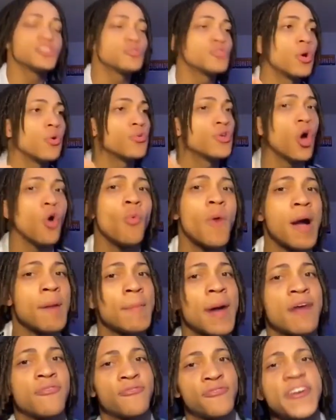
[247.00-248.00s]
don't know why
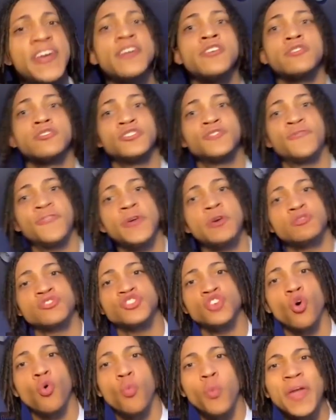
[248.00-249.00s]
my fingers feel
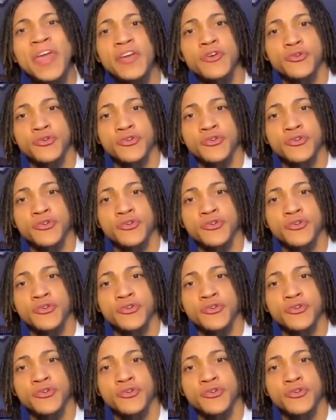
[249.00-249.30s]
so weird.